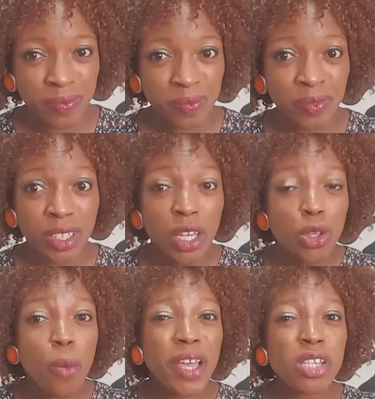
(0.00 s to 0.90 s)

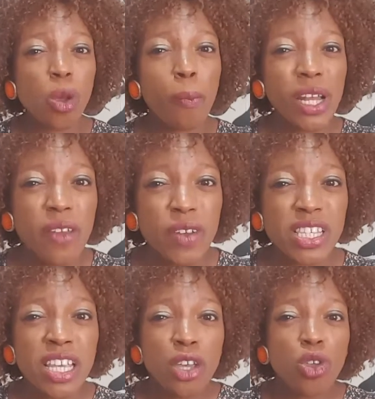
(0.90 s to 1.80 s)
You begin to believe it.
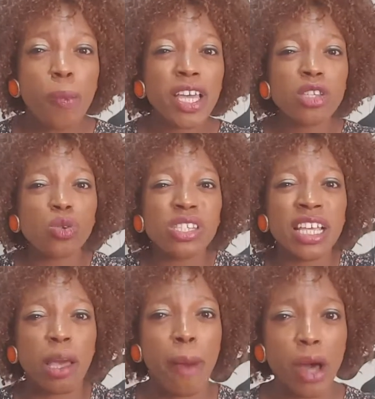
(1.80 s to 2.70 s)
You begin to
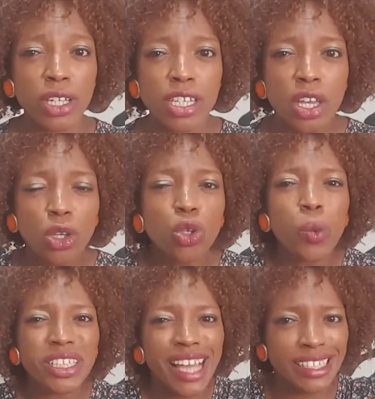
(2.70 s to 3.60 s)
think about it. You
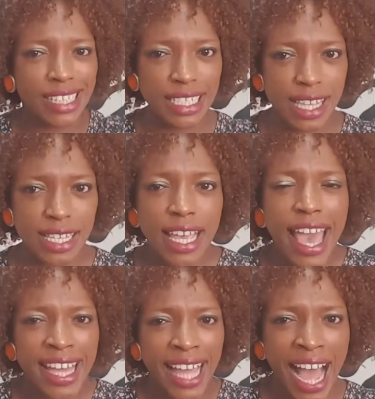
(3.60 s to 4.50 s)
will digest it
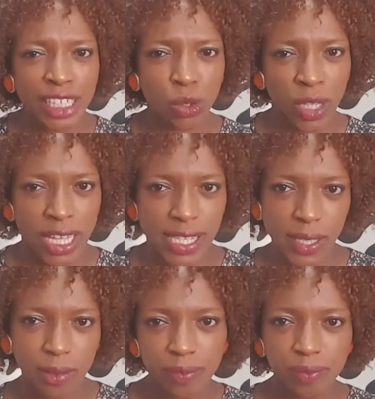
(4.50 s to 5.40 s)
and act on it.
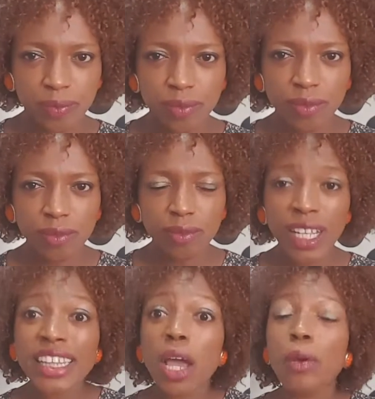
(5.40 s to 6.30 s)

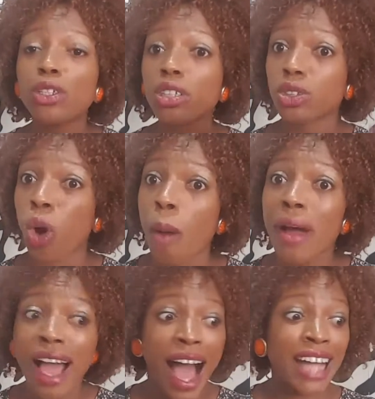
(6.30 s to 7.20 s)
They will just come
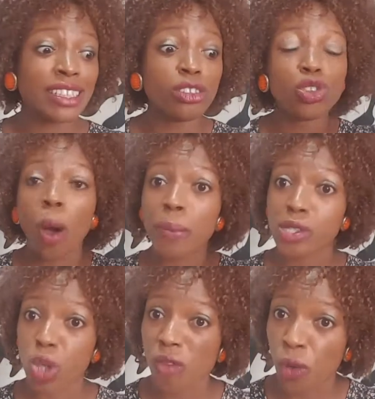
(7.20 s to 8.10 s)
and dump
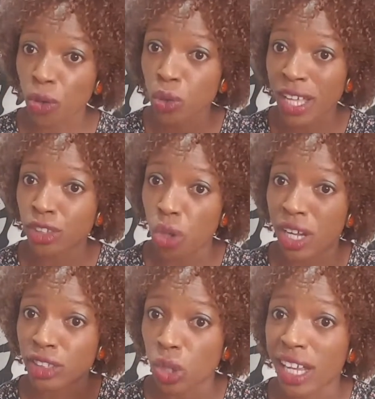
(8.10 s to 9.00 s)
stuff on you and
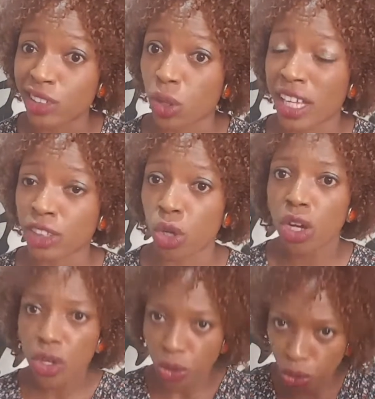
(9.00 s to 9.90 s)
talk and talk and talk and talk.
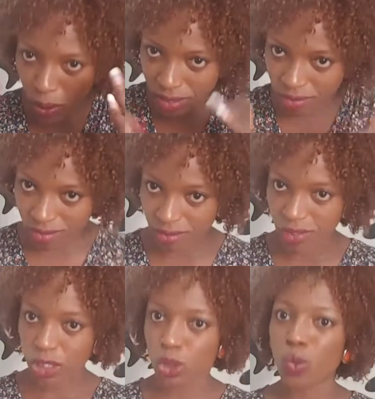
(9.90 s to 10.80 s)
You will
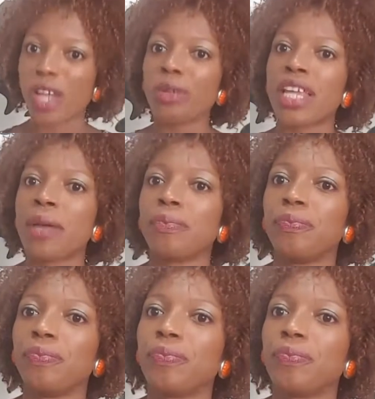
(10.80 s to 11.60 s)
swallow them.